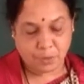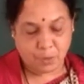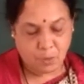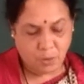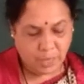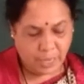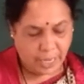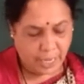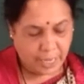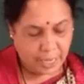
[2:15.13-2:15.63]

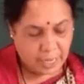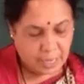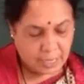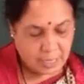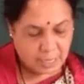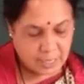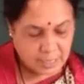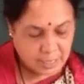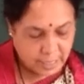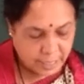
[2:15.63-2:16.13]

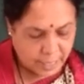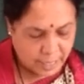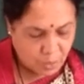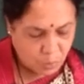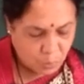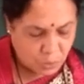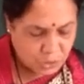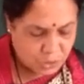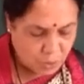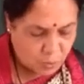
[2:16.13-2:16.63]
Okay,
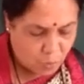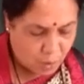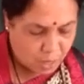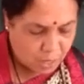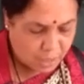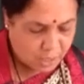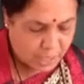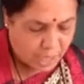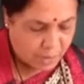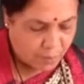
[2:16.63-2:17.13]
second question
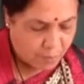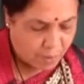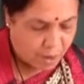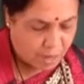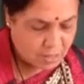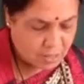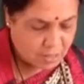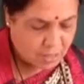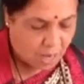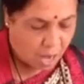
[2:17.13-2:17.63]
what they have
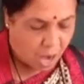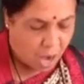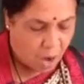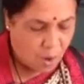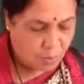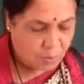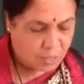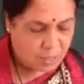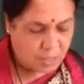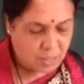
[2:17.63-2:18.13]
asked,
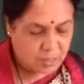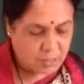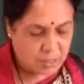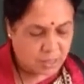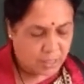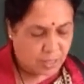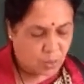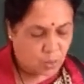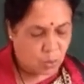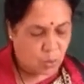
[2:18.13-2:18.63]
how
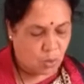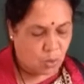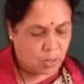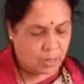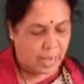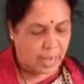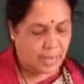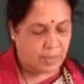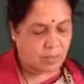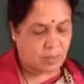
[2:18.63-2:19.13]
does it
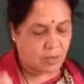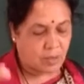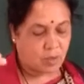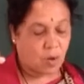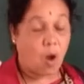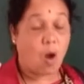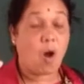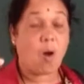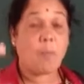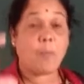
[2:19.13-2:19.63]
look at the
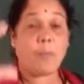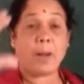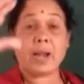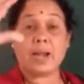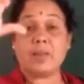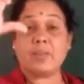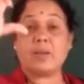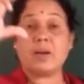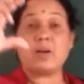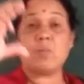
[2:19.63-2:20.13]
top
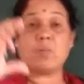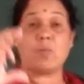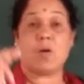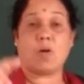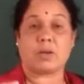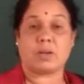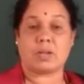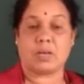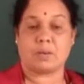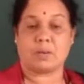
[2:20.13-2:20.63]
and the
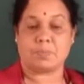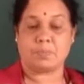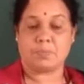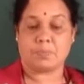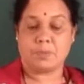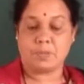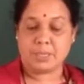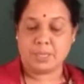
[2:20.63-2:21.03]
bottom?